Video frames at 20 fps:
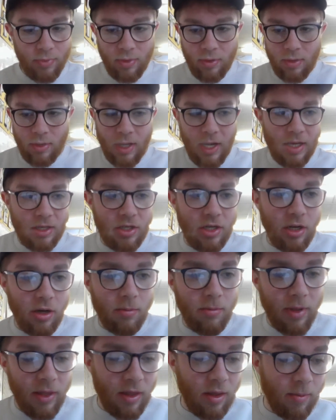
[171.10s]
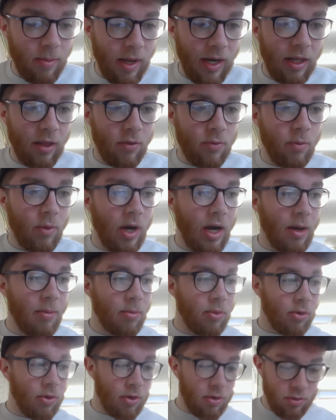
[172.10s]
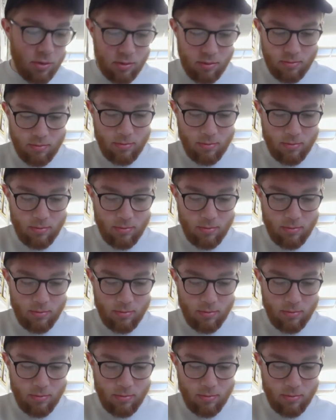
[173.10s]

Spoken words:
Actually, on Mr. Bennett's whiteboard.